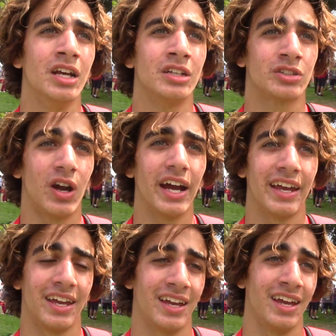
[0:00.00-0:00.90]
So I,
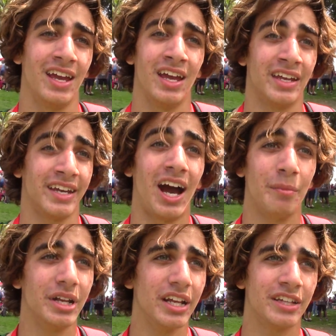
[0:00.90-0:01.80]
yeah, I
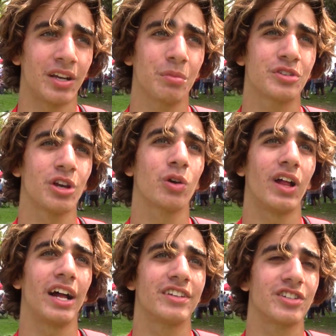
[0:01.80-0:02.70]
mean, it's I'm so
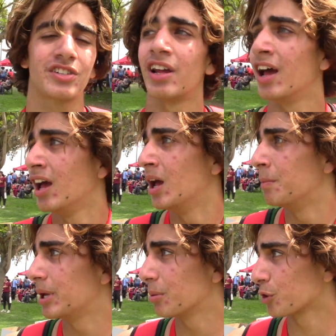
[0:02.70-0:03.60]
glad to just
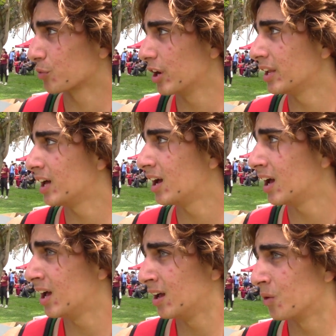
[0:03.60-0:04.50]
be able to run,
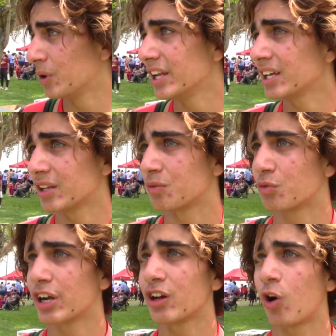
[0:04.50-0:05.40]
winning and
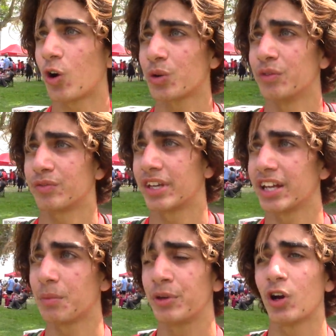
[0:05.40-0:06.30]
running hard and
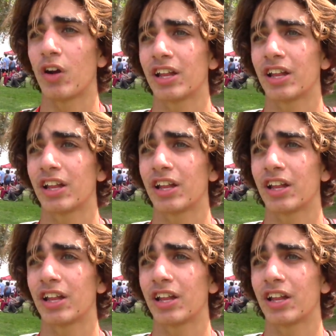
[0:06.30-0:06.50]
getting a PR.